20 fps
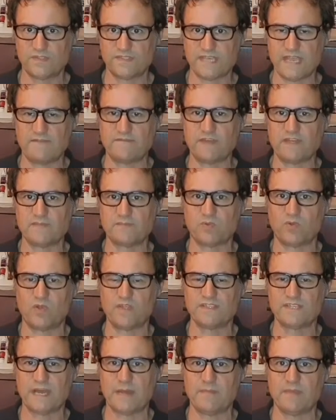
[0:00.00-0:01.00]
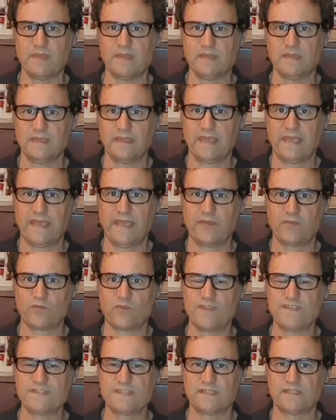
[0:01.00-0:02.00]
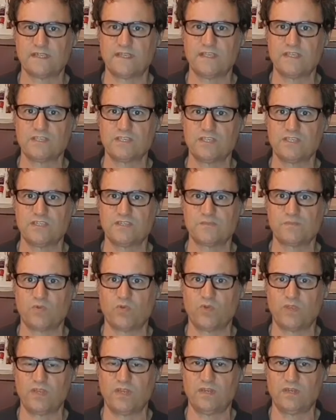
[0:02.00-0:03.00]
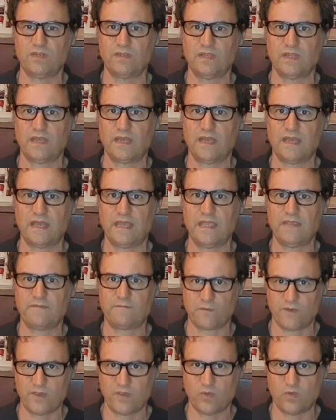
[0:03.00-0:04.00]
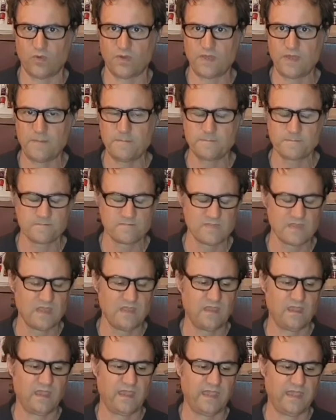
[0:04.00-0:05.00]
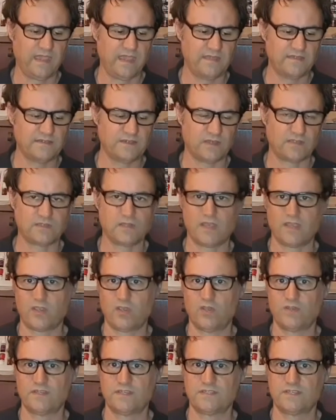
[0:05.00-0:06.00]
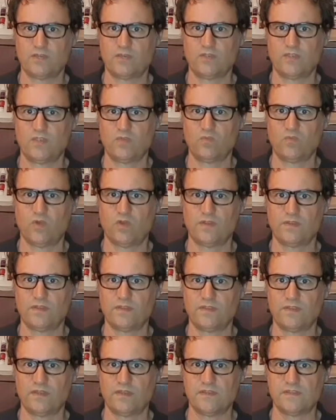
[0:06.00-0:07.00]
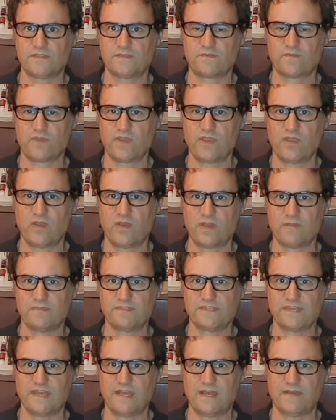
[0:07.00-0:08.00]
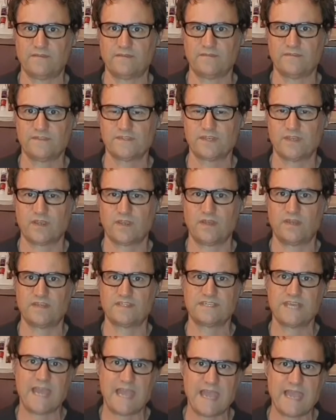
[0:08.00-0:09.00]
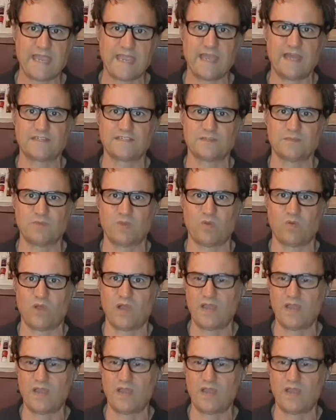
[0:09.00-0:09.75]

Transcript: save those points up. And recently she just put in a free order, and I'd like her to tell you what those free items are. So I'm going to tag out to my